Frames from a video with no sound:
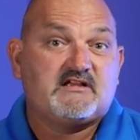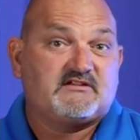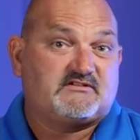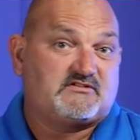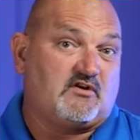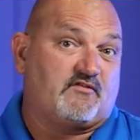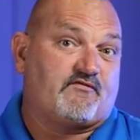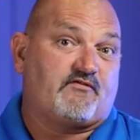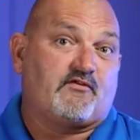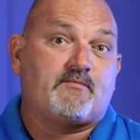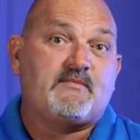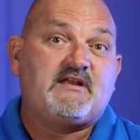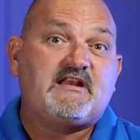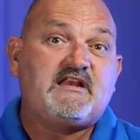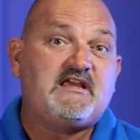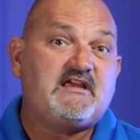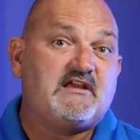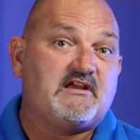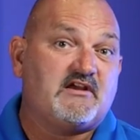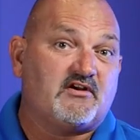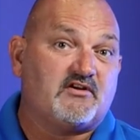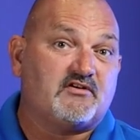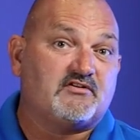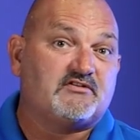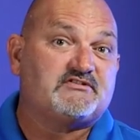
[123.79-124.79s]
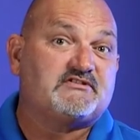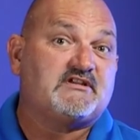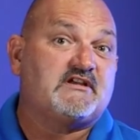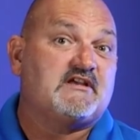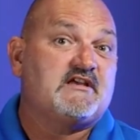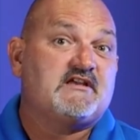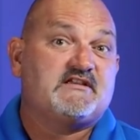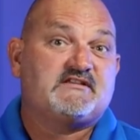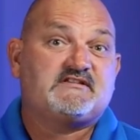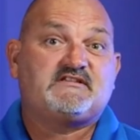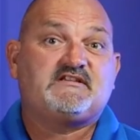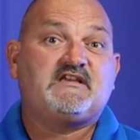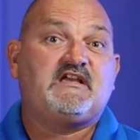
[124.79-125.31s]
So for many years,
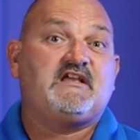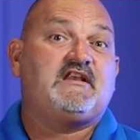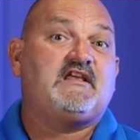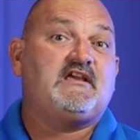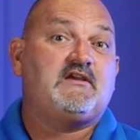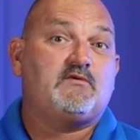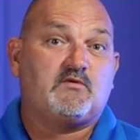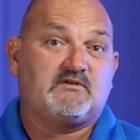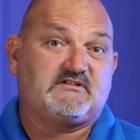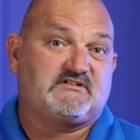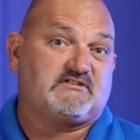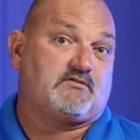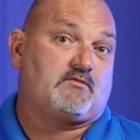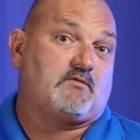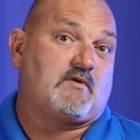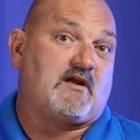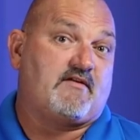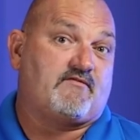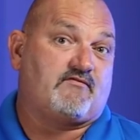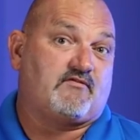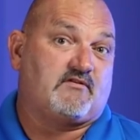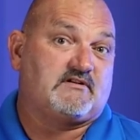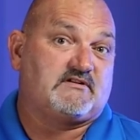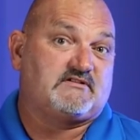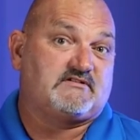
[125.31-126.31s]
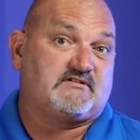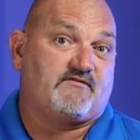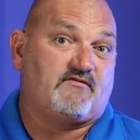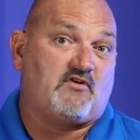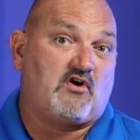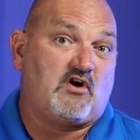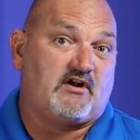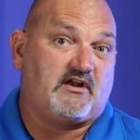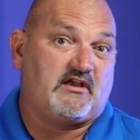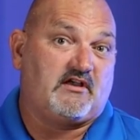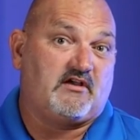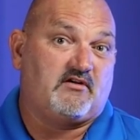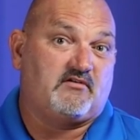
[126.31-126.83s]
CD was the reference of
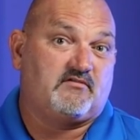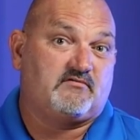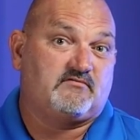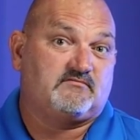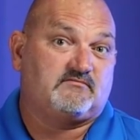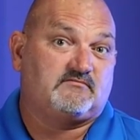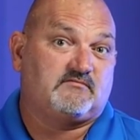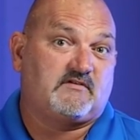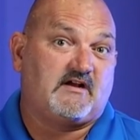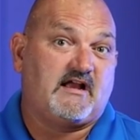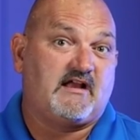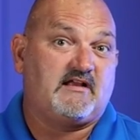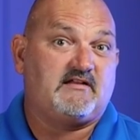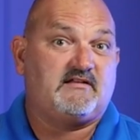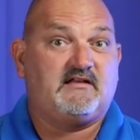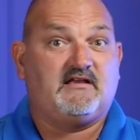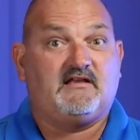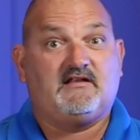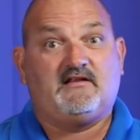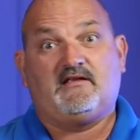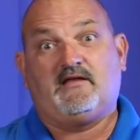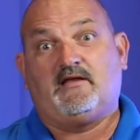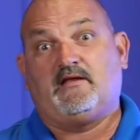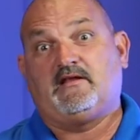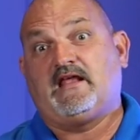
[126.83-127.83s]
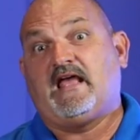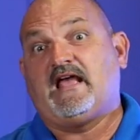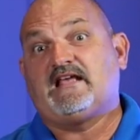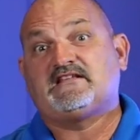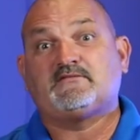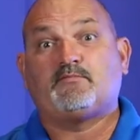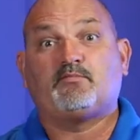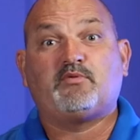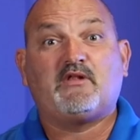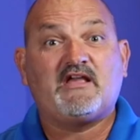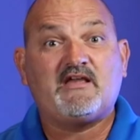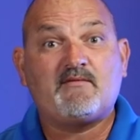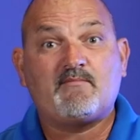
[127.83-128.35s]
audio, right? It, it has
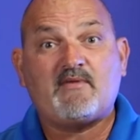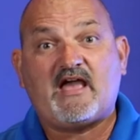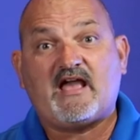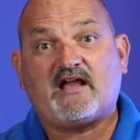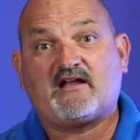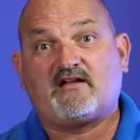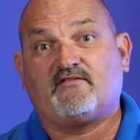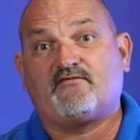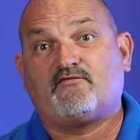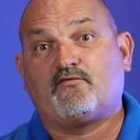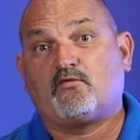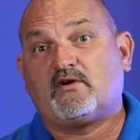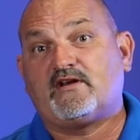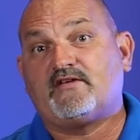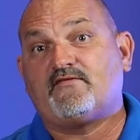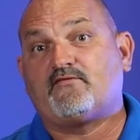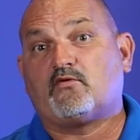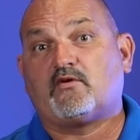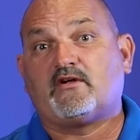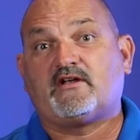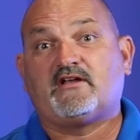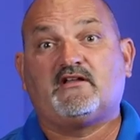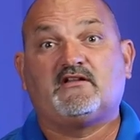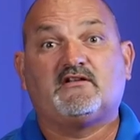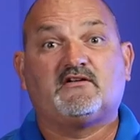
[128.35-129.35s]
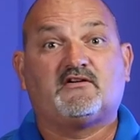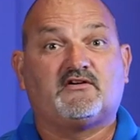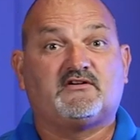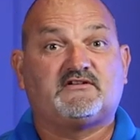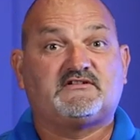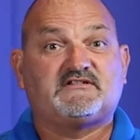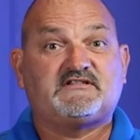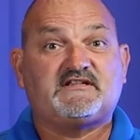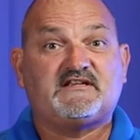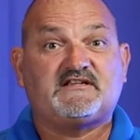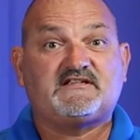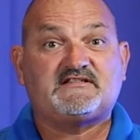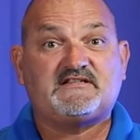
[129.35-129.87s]
a playback of 44 kilohertz,
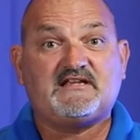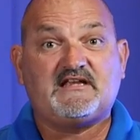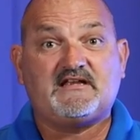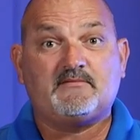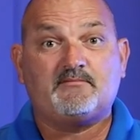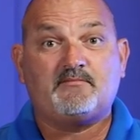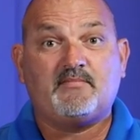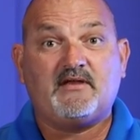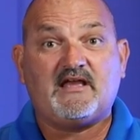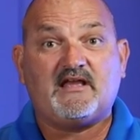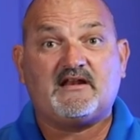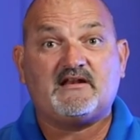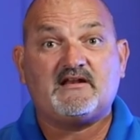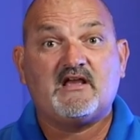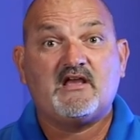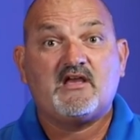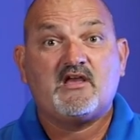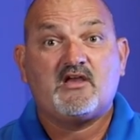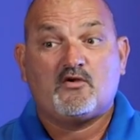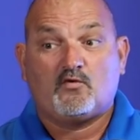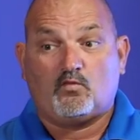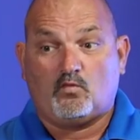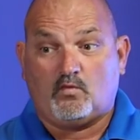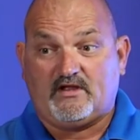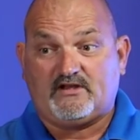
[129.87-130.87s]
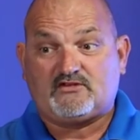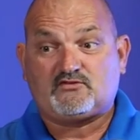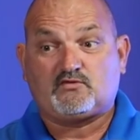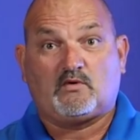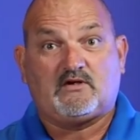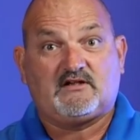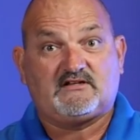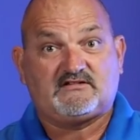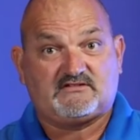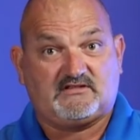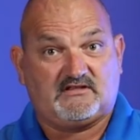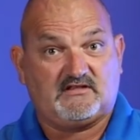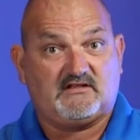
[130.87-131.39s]
16 bit, which
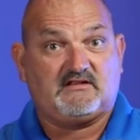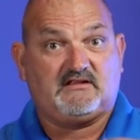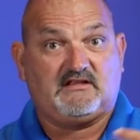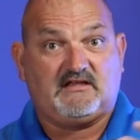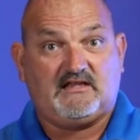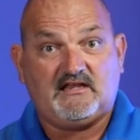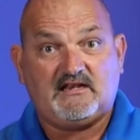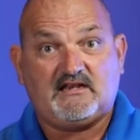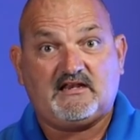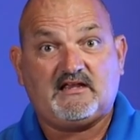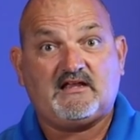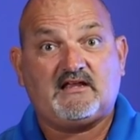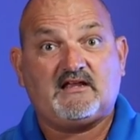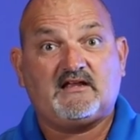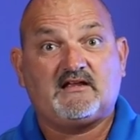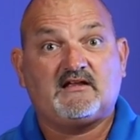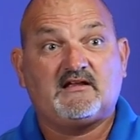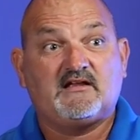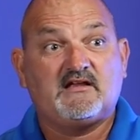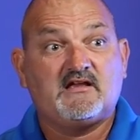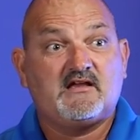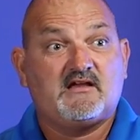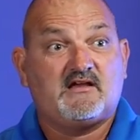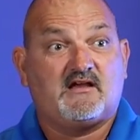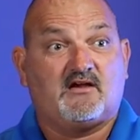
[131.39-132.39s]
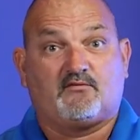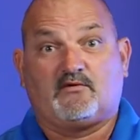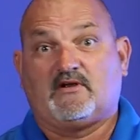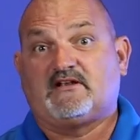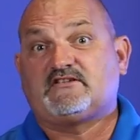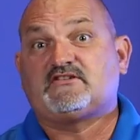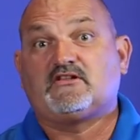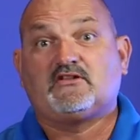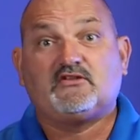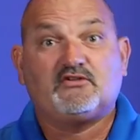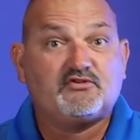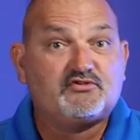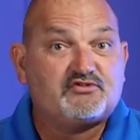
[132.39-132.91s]
was the leading
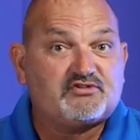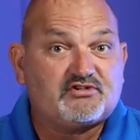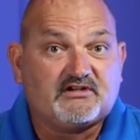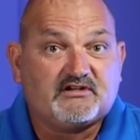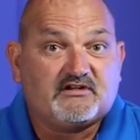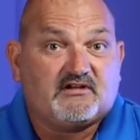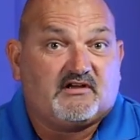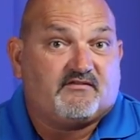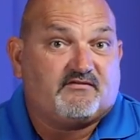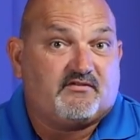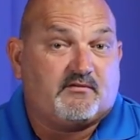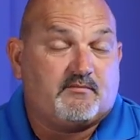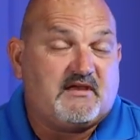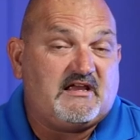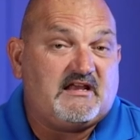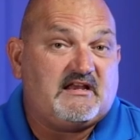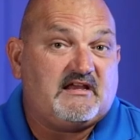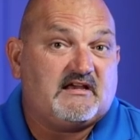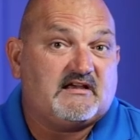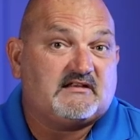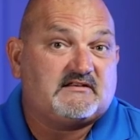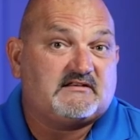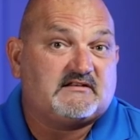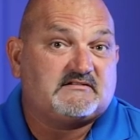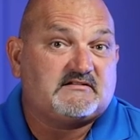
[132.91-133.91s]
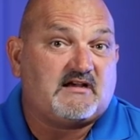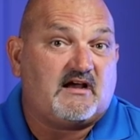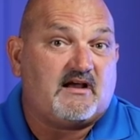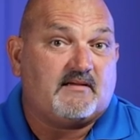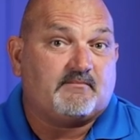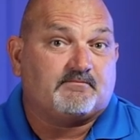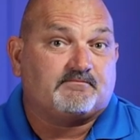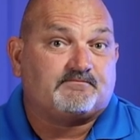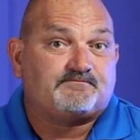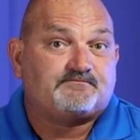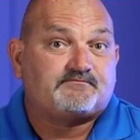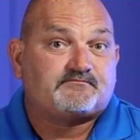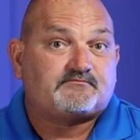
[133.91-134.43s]
resolution of the media at the time.